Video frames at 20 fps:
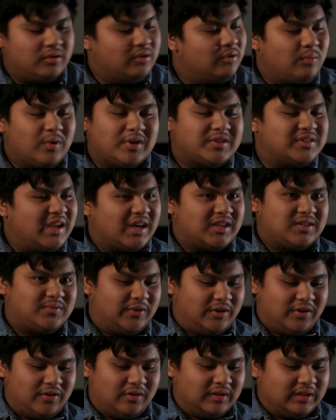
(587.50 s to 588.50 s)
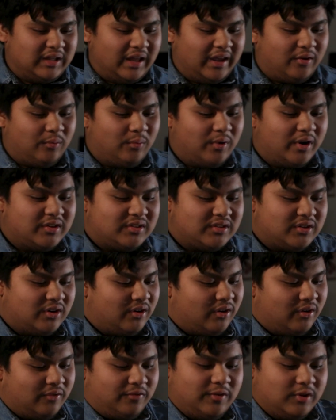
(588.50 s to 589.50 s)
Dude, what's next for you? Like, what is
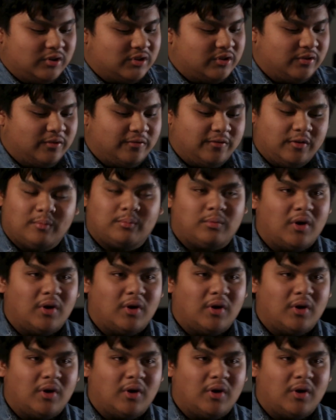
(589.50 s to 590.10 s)
your future film